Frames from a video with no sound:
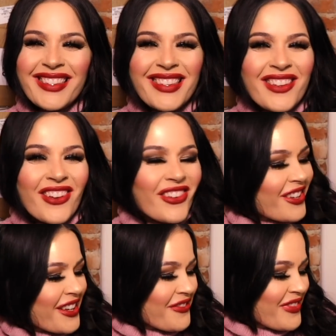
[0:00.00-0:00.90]
this is
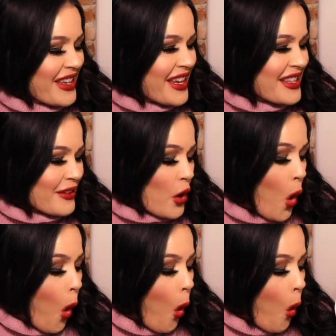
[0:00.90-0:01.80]
gonna be... In...
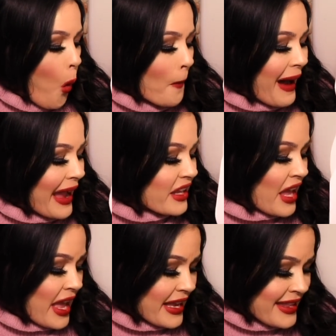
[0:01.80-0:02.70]
Oh my...
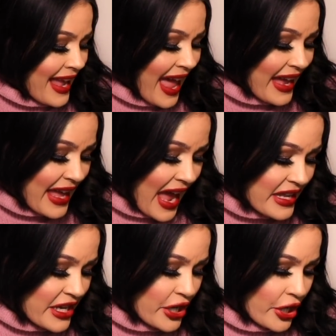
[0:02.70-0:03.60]
Get the heck
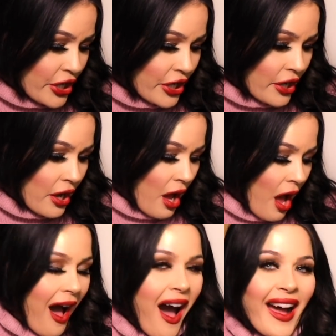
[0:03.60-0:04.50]
out of here.
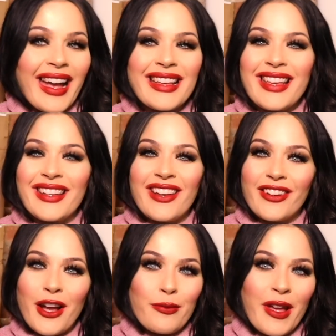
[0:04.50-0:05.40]
Guys, I
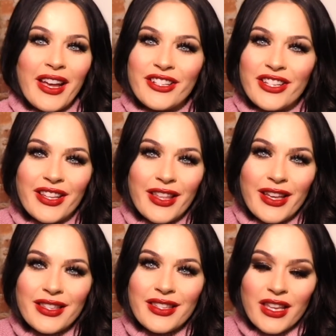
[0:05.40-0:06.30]
never got a package like
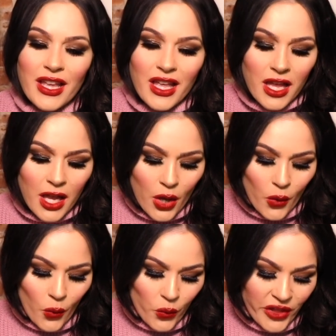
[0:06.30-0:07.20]
this.
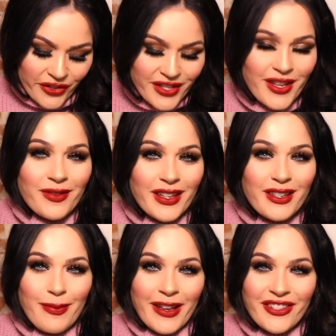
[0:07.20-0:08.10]
There's something
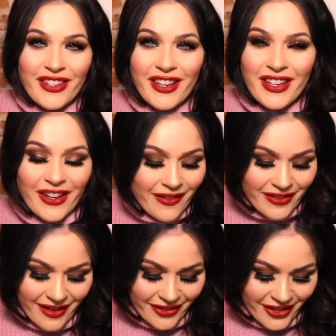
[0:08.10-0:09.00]
special in here I've
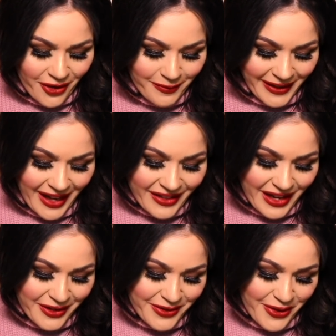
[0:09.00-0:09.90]
never, oh my god,
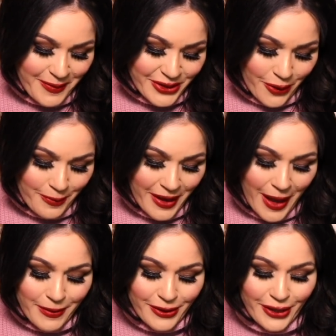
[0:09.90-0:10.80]
thank you so much
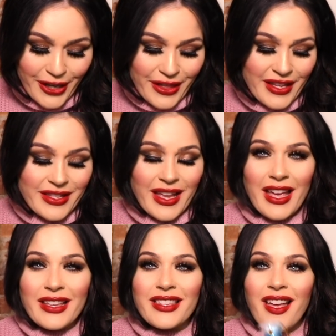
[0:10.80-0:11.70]
OPI, but look at this,
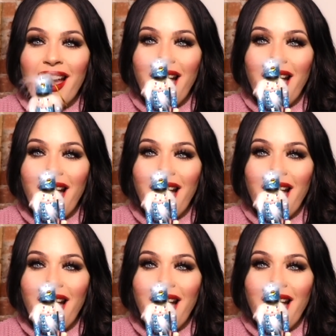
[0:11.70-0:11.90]
guys.